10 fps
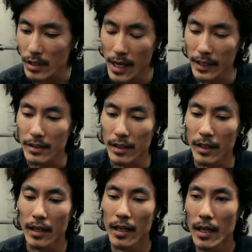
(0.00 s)
And
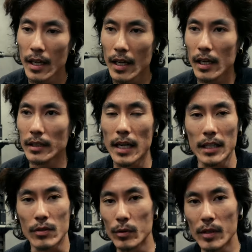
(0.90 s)
uh, yeah,
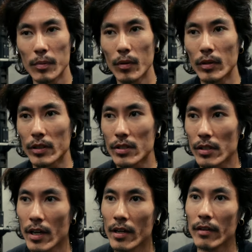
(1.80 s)
it's really important because
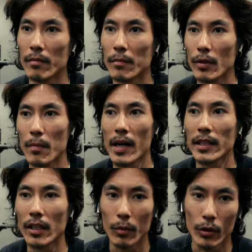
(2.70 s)
your
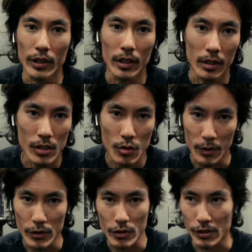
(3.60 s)
mind and the body are
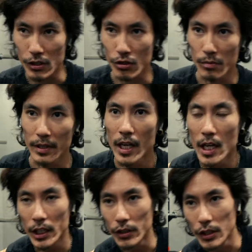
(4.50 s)
spiritual instrument.
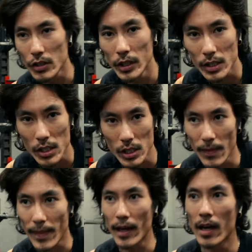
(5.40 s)
You need to
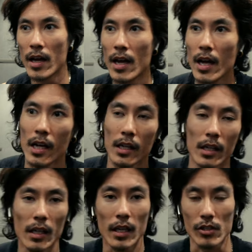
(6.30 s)
understand that.
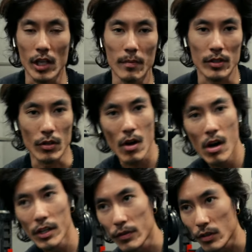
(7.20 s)
Uh, same as your
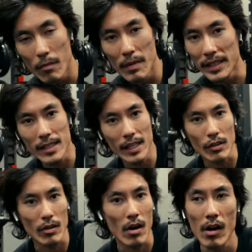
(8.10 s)
car, if you don't maintain
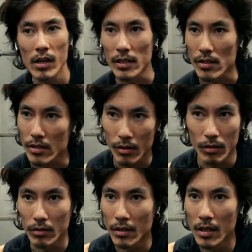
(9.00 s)
your car,
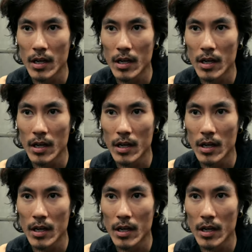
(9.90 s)
or